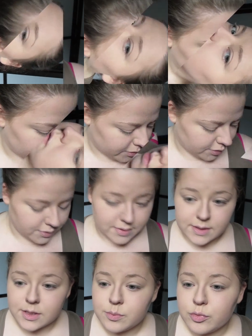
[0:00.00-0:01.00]
And then I'm going to use
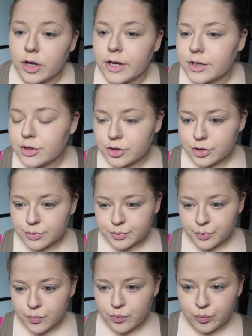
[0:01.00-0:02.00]
this brush
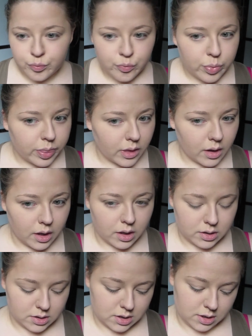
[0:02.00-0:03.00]

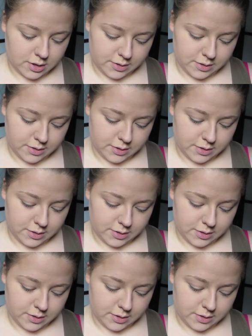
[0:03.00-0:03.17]
and